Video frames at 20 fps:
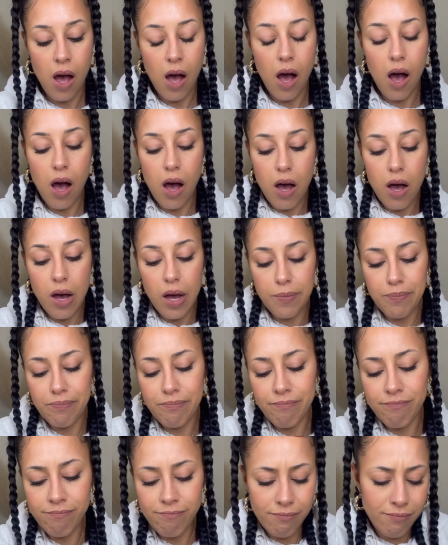
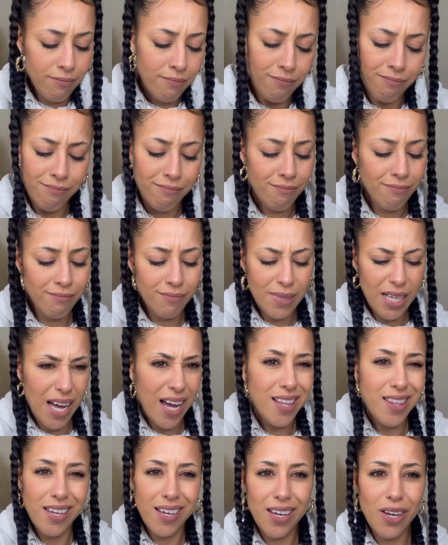I
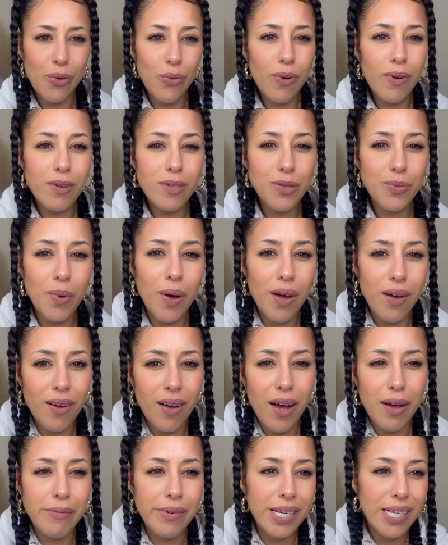think it works well.
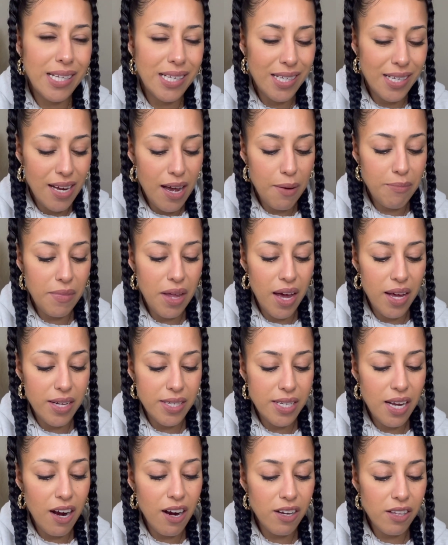I mean, I'm not
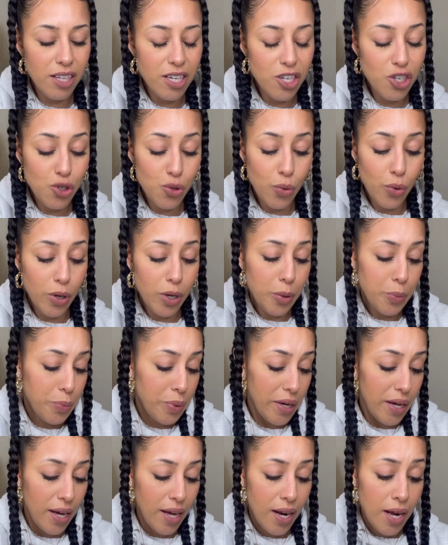entirely sure,
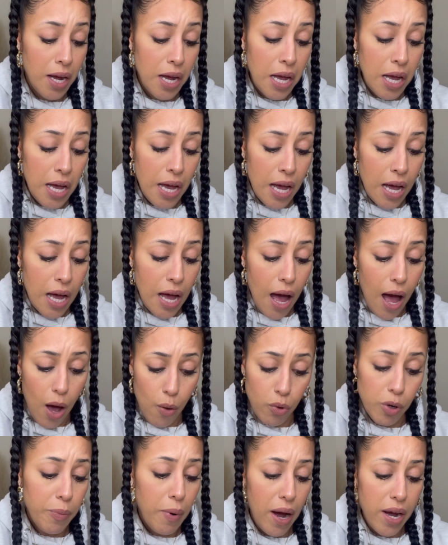but I
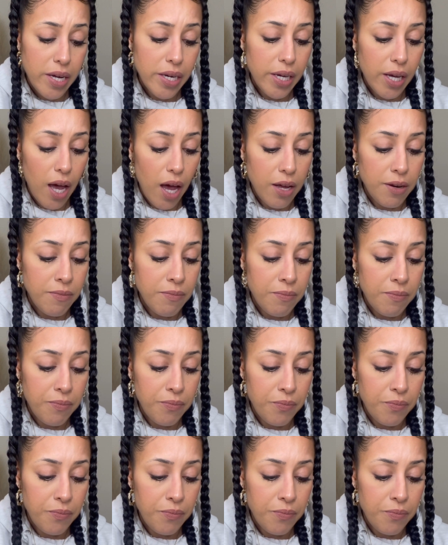would buy it again